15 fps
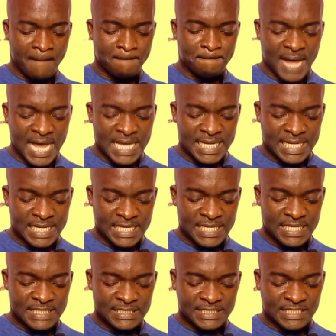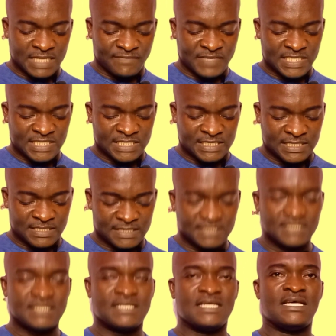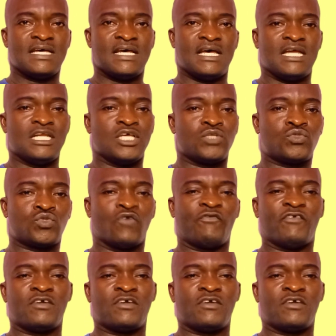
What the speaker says: banking services, and so